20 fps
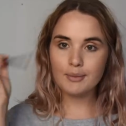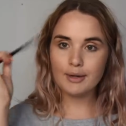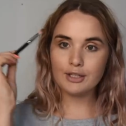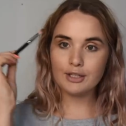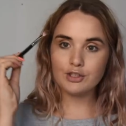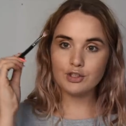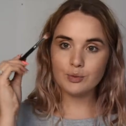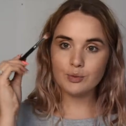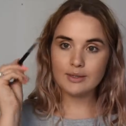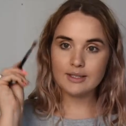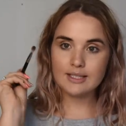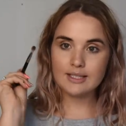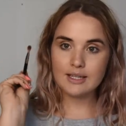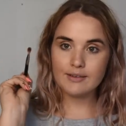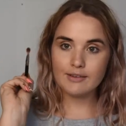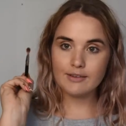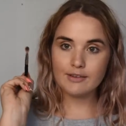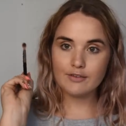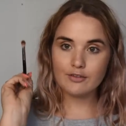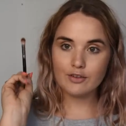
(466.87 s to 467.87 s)
my
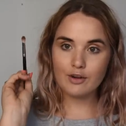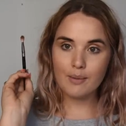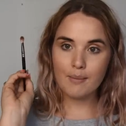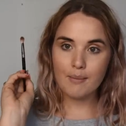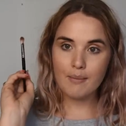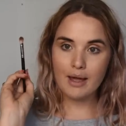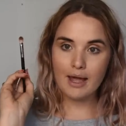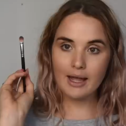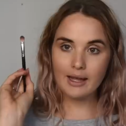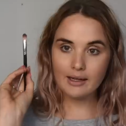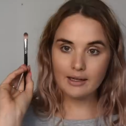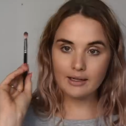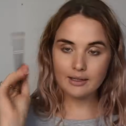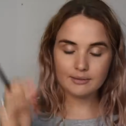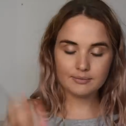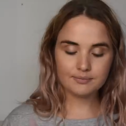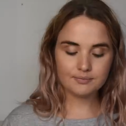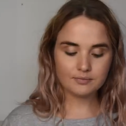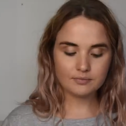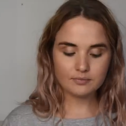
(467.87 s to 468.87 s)
217 from MAC
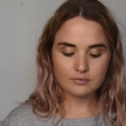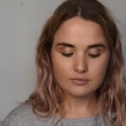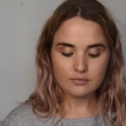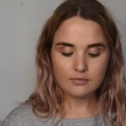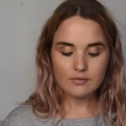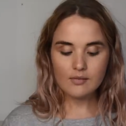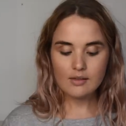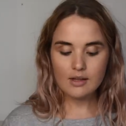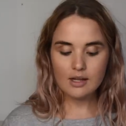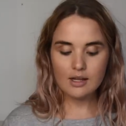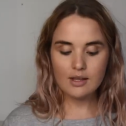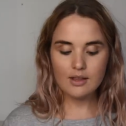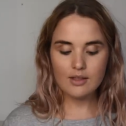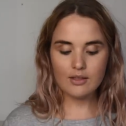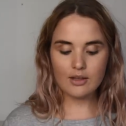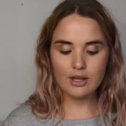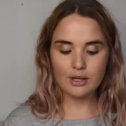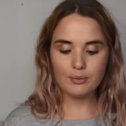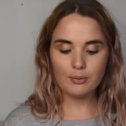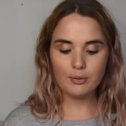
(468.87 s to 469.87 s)
in
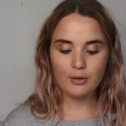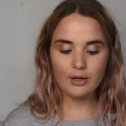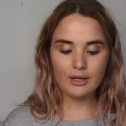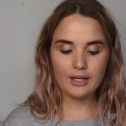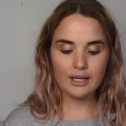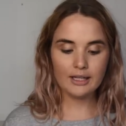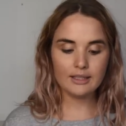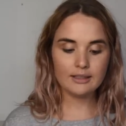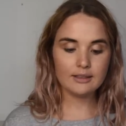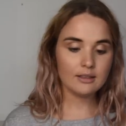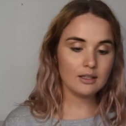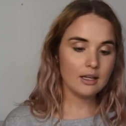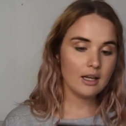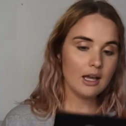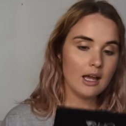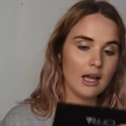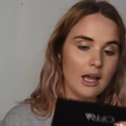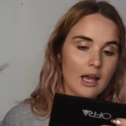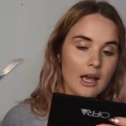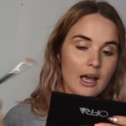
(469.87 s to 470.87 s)
that product,
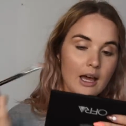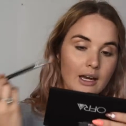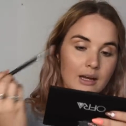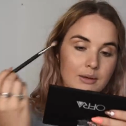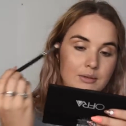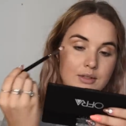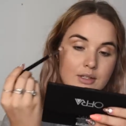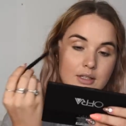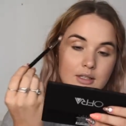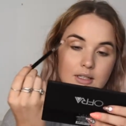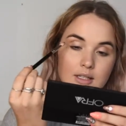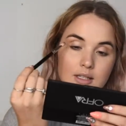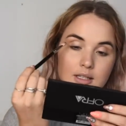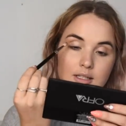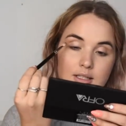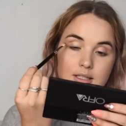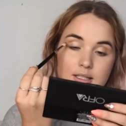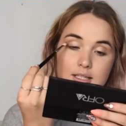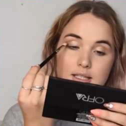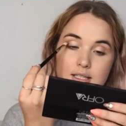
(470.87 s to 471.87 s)
and I'm just
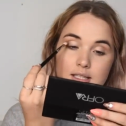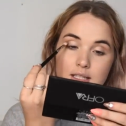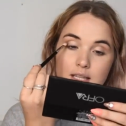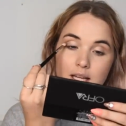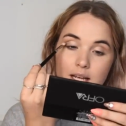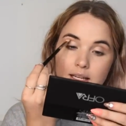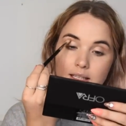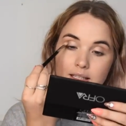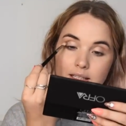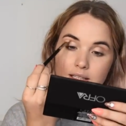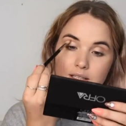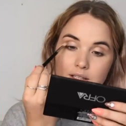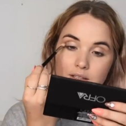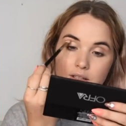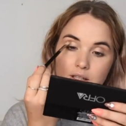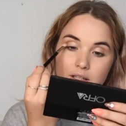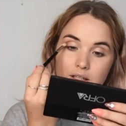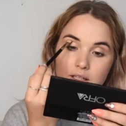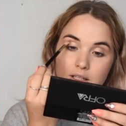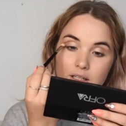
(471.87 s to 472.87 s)
gonna slightly
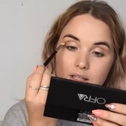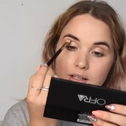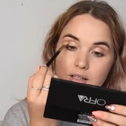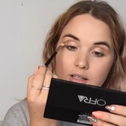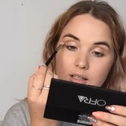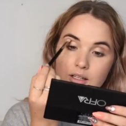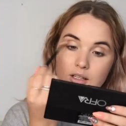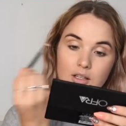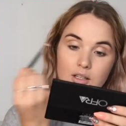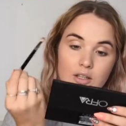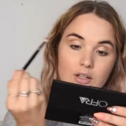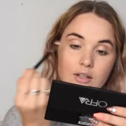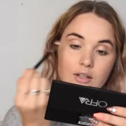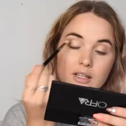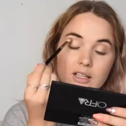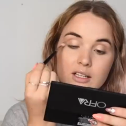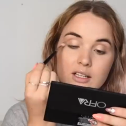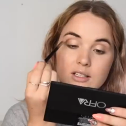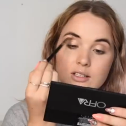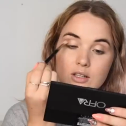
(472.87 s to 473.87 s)
run it in the
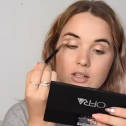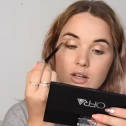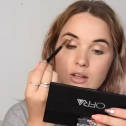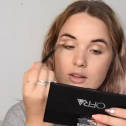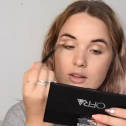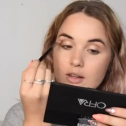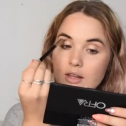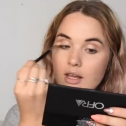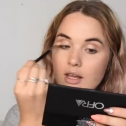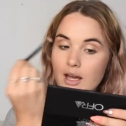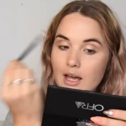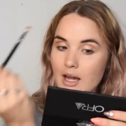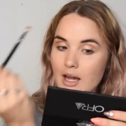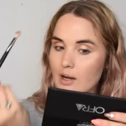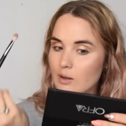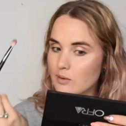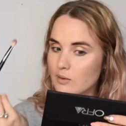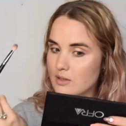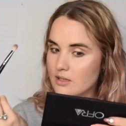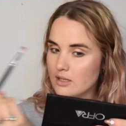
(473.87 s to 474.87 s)
crease on the
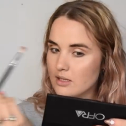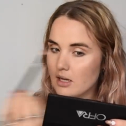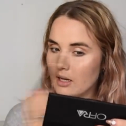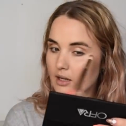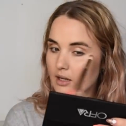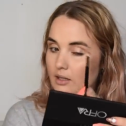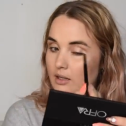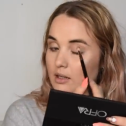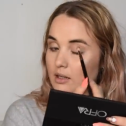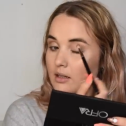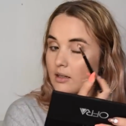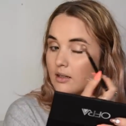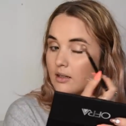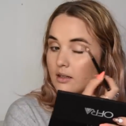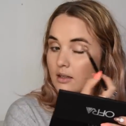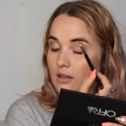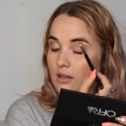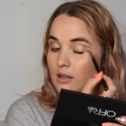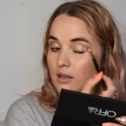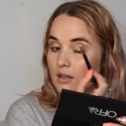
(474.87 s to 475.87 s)
outside.
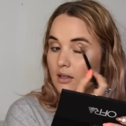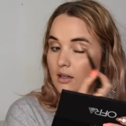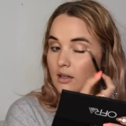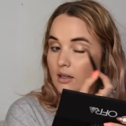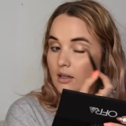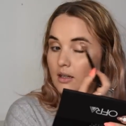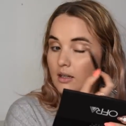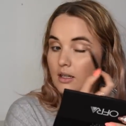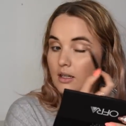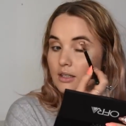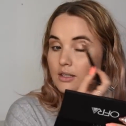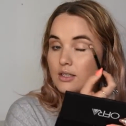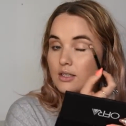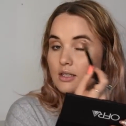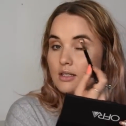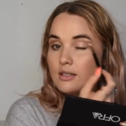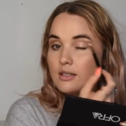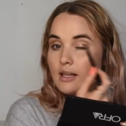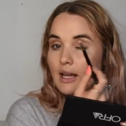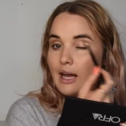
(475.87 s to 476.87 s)

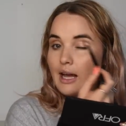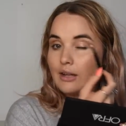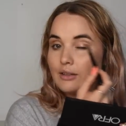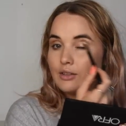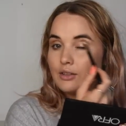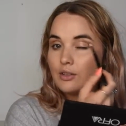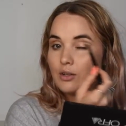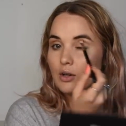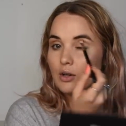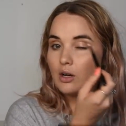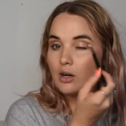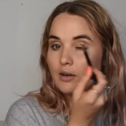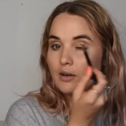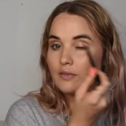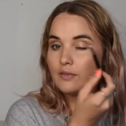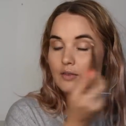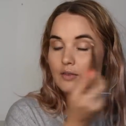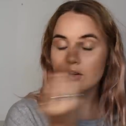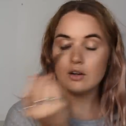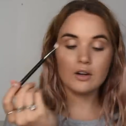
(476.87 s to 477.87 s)
Just the outer
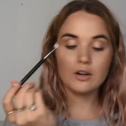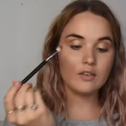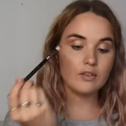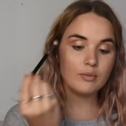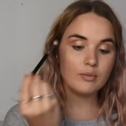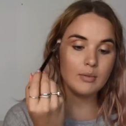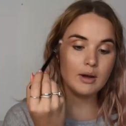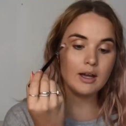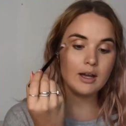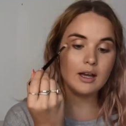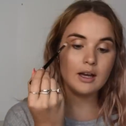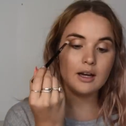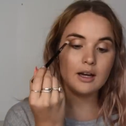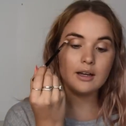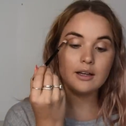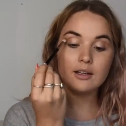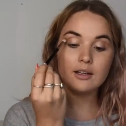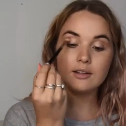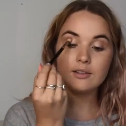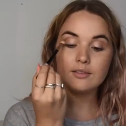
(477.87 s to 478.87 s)
half of my
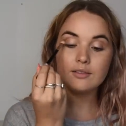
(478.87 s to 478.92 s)
eye.